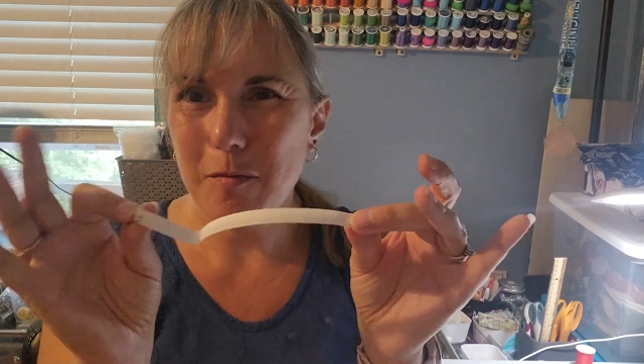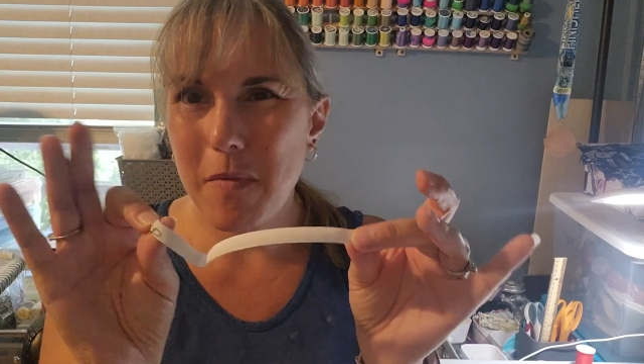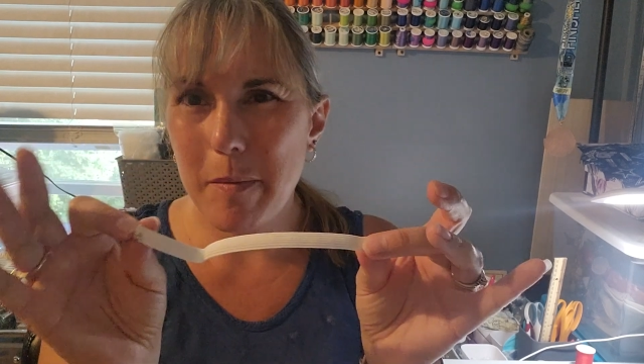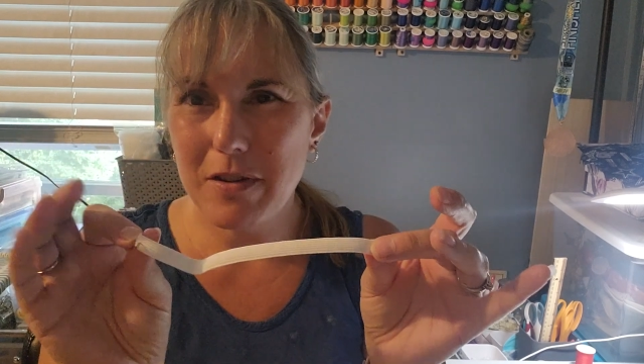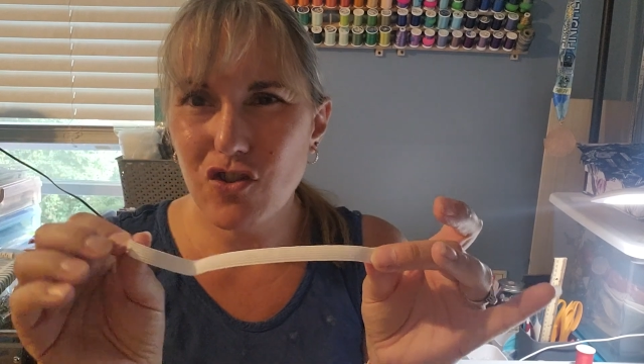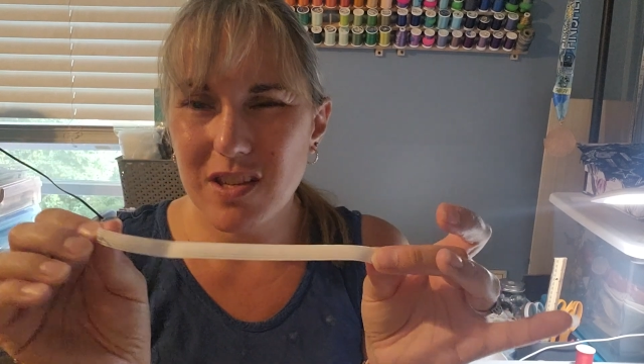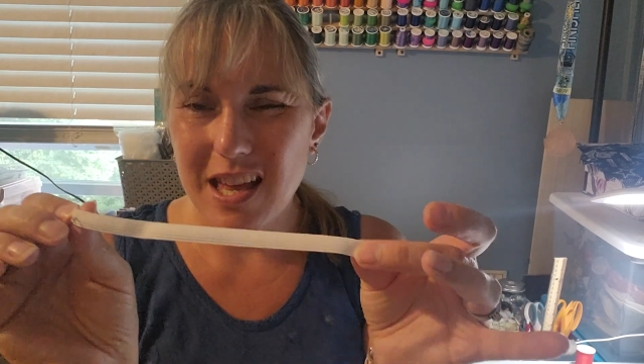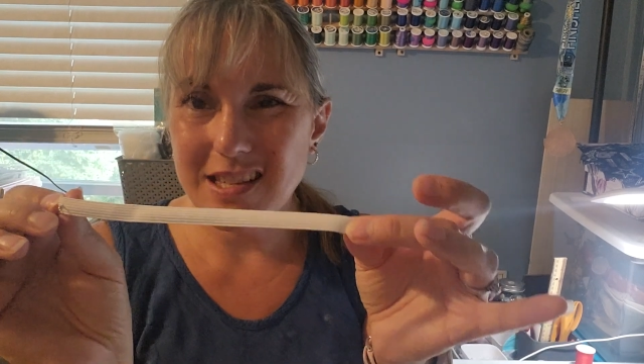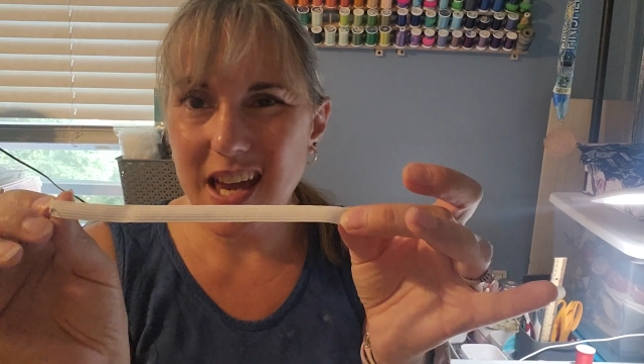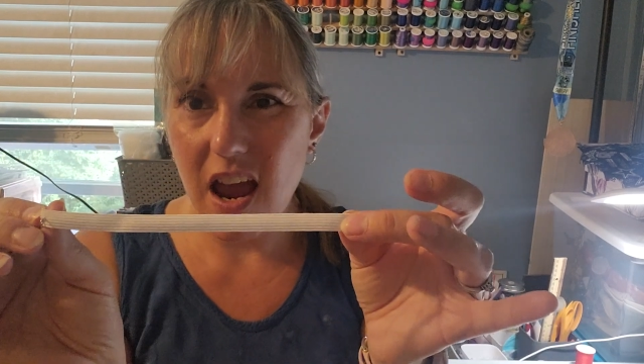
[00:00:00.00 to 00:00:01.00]
might be just a
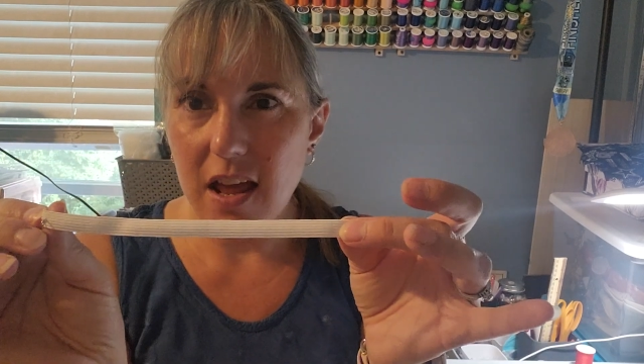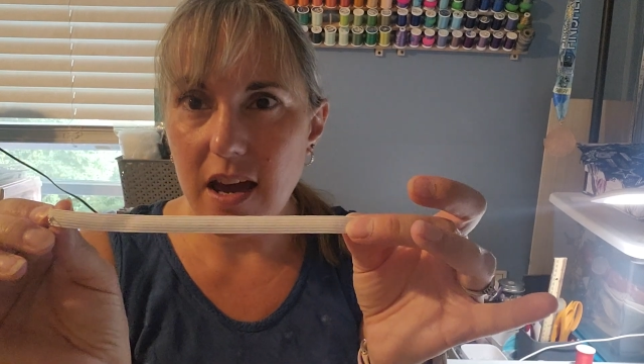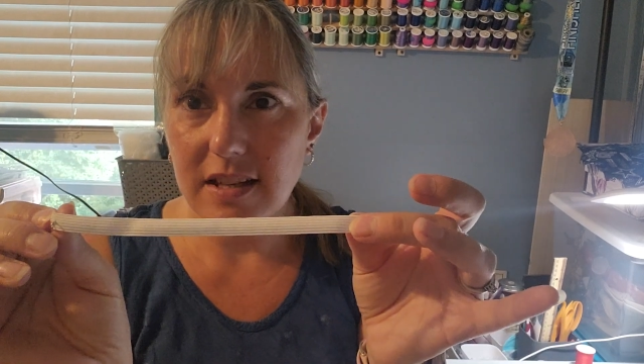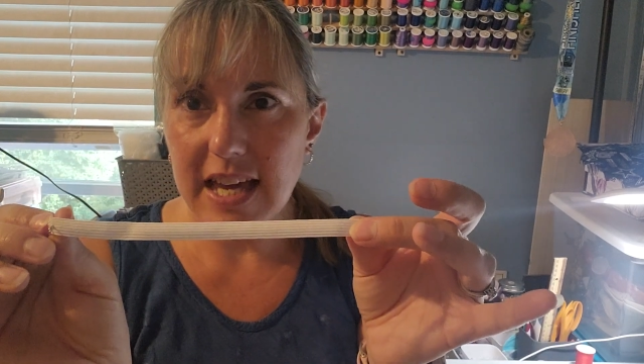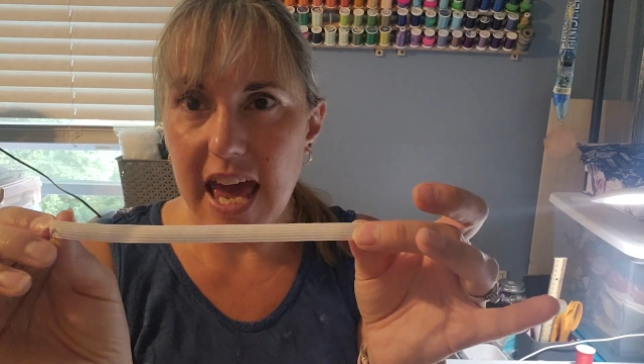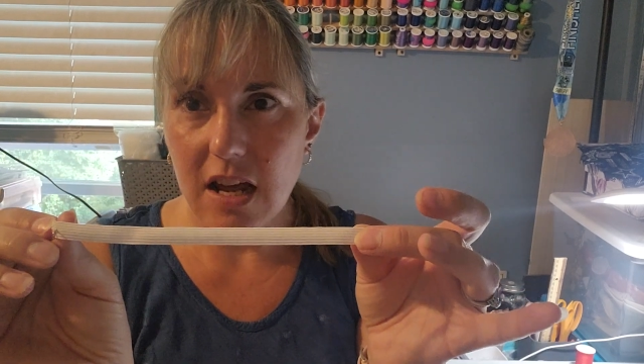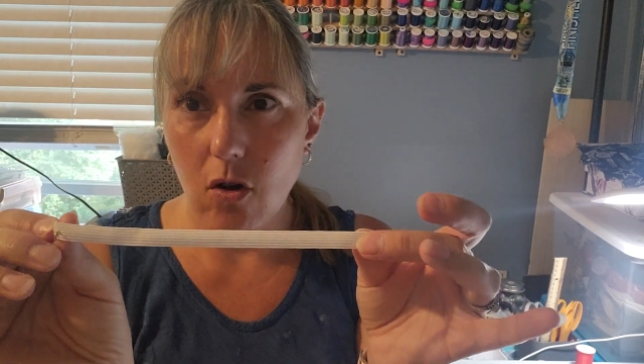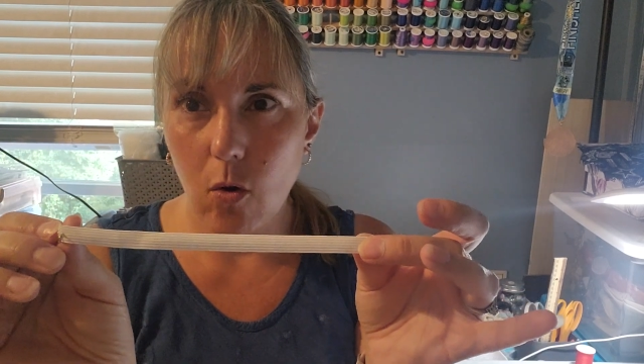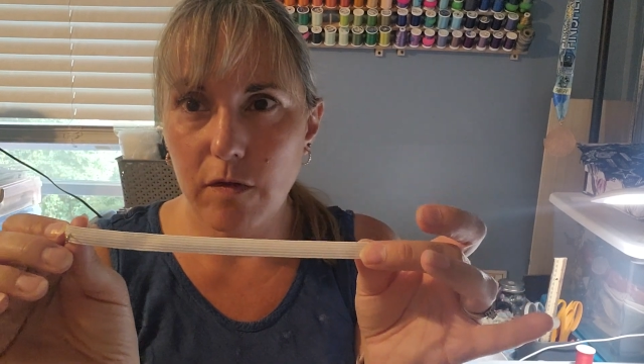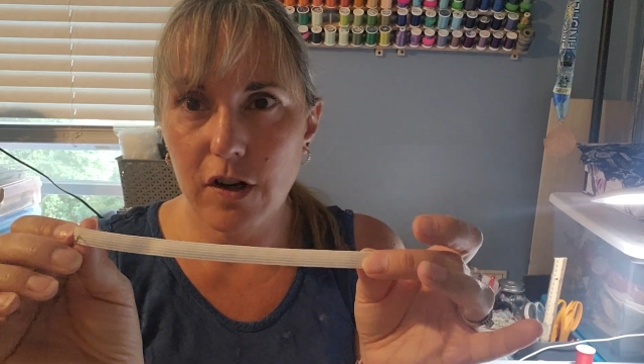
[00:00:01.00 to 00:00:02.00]
tad
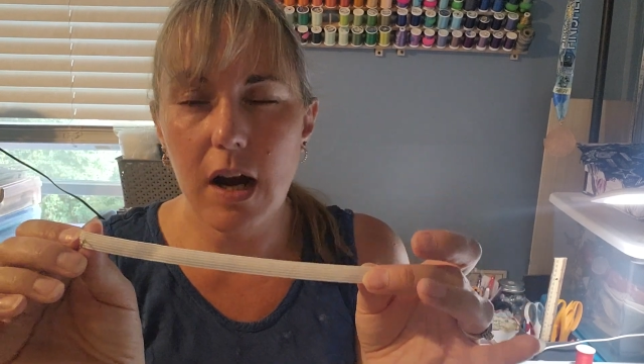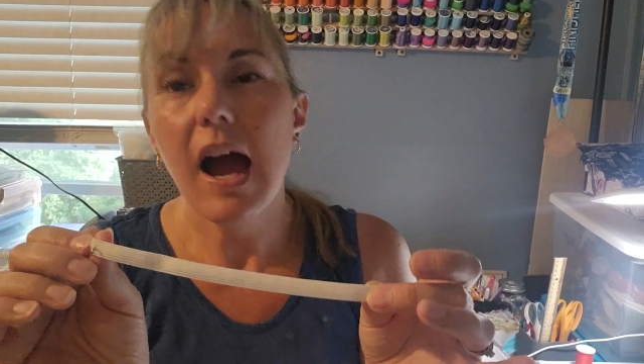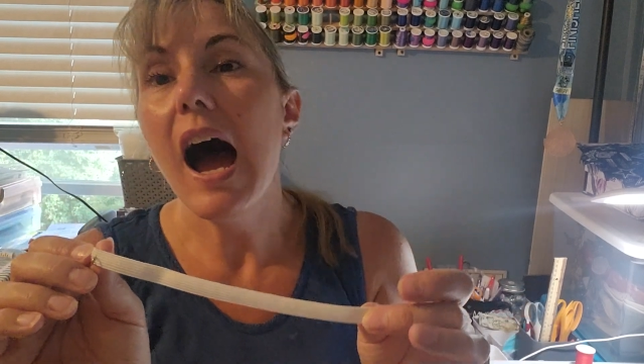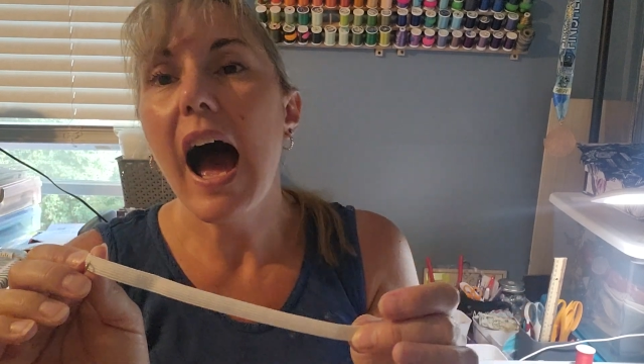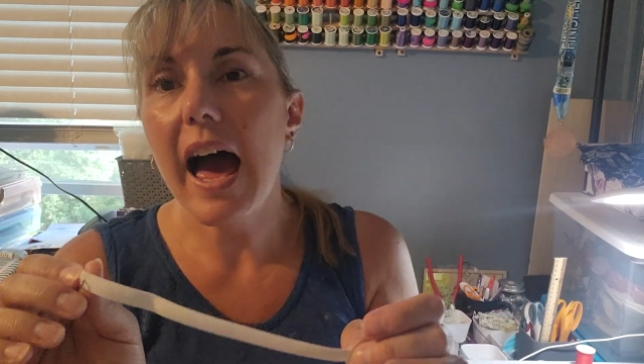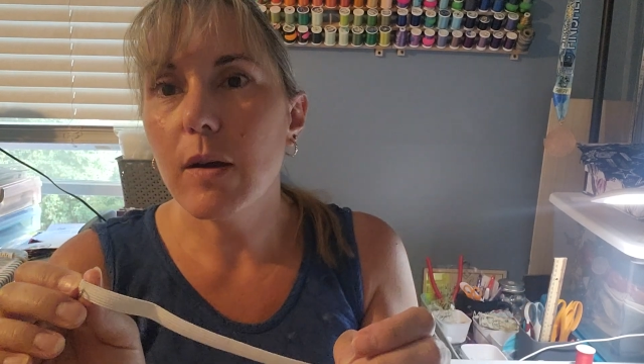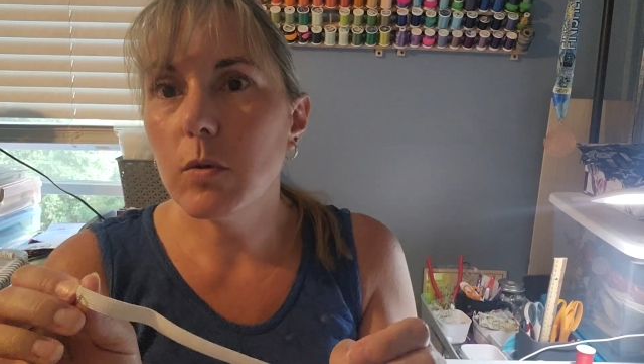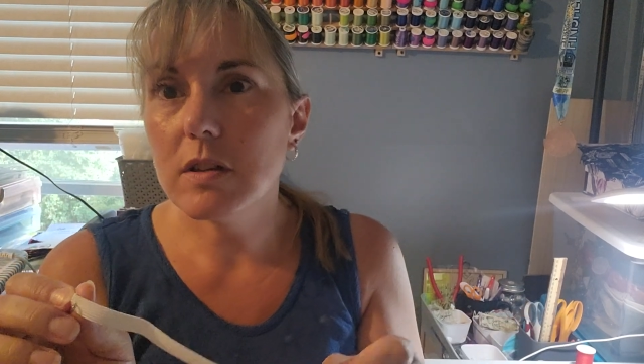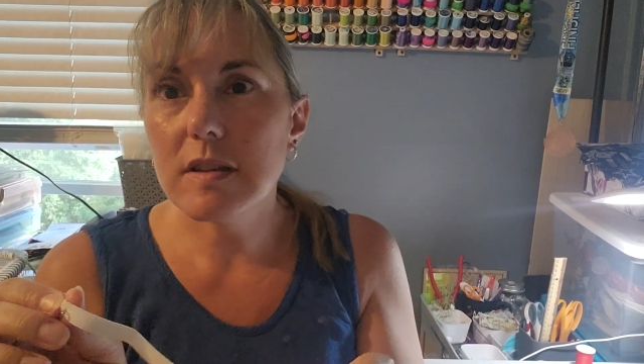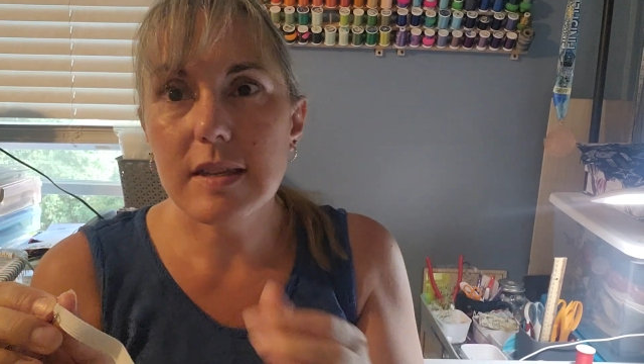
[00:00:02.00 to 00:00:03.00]
over. I
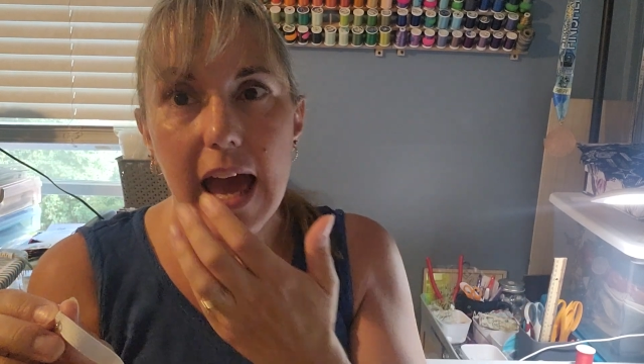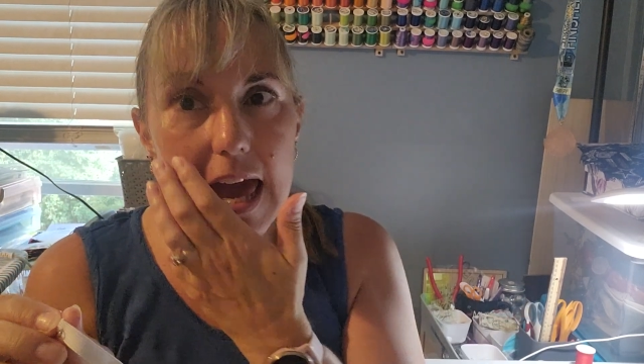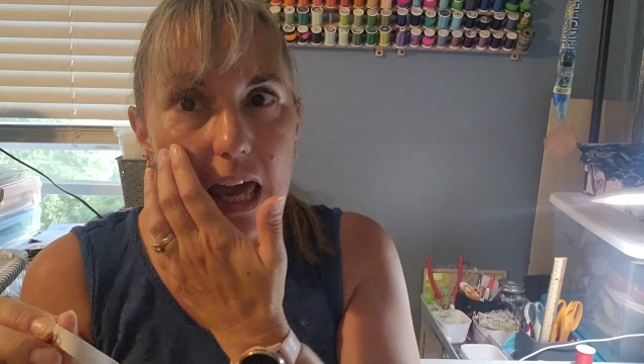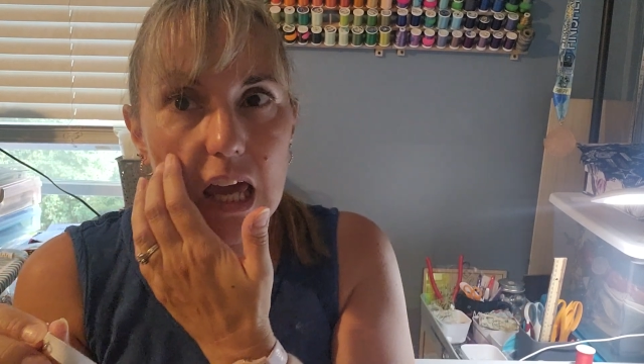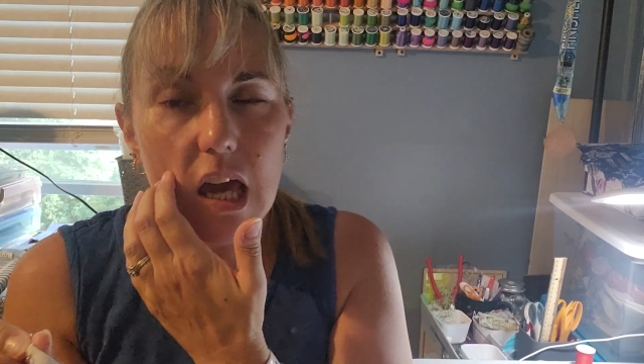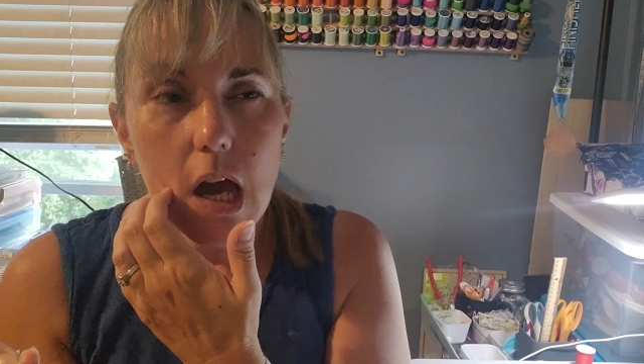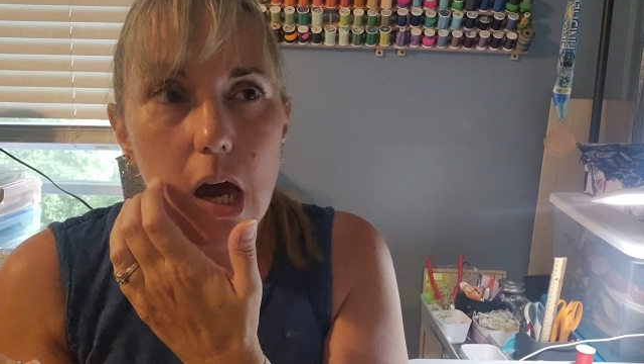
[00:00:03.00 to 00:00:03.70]
would say